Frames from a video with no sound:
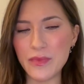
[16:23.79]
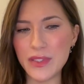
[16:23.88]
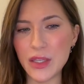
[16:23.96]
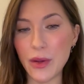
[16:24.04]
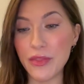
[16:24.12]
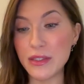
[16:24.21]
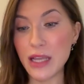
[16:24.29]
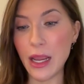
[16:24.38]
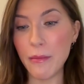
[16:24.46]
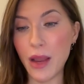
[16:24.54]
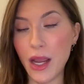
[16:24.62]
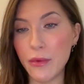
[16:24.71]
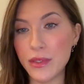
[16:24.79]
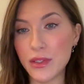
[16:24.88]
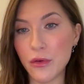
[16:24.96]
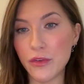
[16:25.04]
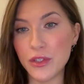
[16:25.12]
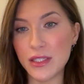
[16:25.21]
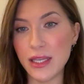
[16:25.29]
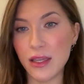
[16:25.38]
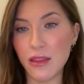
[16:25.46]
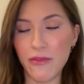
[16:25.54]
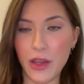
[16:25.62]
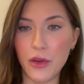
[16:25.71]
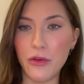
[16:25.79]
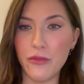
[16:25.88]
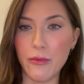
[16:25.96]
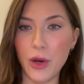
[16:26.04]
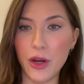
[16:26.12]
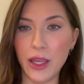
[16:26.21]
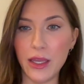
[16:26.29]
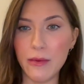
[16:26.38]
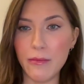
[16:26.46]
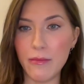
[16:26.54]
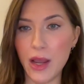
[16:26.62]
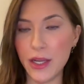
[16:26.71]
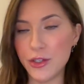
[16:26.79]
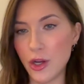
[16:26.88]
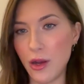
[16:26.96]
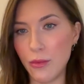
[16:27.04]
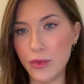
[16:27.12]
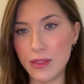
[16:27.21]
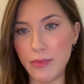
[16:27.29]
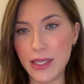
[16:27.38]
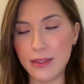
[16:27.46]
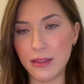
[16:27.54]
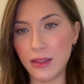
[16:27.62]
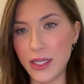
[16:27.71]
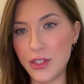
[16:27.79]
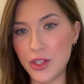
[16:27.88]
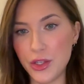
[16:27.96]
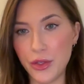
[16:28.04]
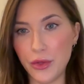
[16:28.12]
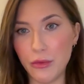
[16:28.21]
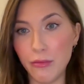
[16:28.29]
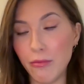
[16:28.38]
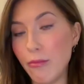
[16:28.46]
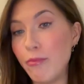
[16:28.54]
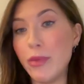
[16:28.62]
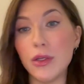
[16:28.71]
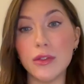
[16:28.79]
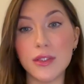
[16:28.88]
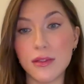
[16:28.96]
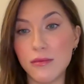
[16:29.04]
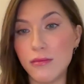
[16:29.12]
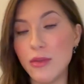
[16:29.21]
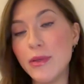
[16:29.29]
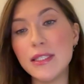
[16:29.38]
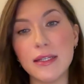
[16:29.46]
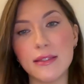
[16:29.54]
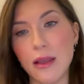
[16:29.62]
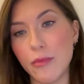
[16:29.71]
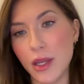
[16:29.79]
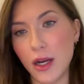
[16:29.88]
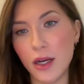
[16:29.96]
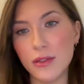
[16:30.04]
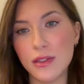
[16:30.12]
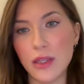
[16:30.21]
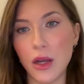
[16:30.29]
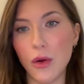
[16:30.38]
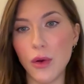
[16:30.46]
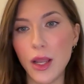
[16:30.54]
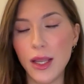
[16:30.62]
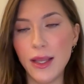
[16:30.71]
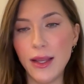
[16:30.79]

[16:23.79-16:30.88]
so at the time I was overseeing the Vancouver market. My job was basically to build the business up here. So